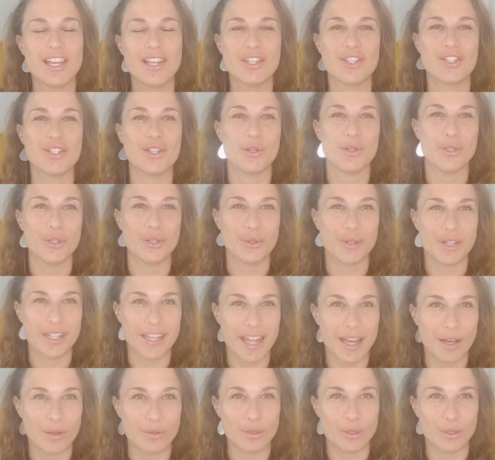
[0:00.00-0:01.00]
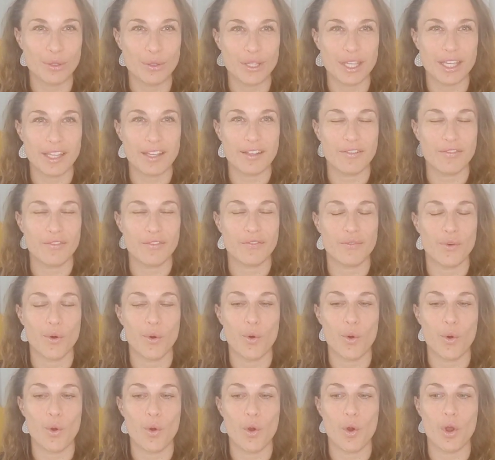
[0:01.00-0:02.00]
So you're now looking
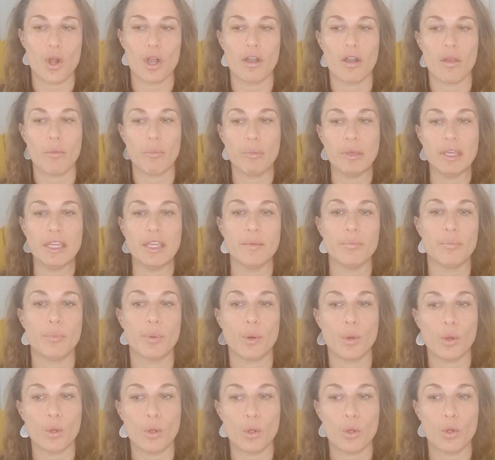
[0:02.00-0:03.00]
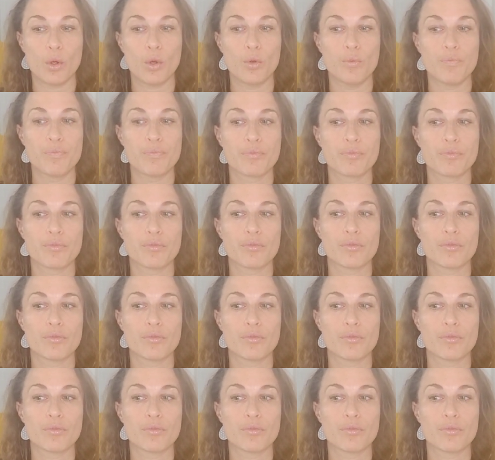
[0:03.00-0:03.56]
for people